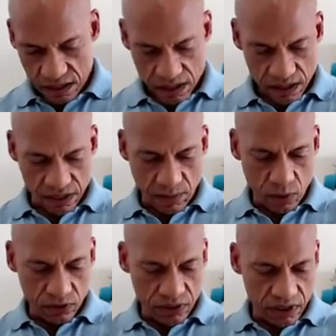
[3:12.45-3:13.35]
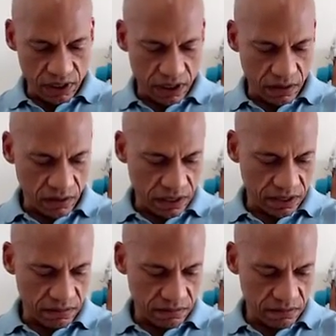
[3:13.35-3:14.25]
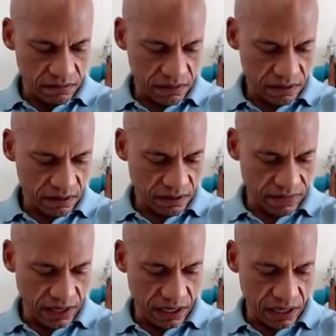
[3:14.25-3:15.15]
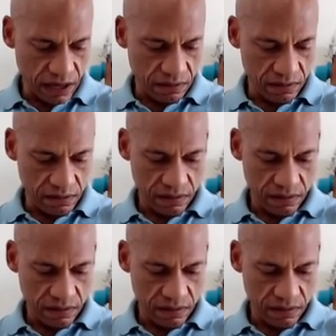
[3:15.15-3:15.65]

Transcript: because I'm OCD and I don't like stuff hanging out.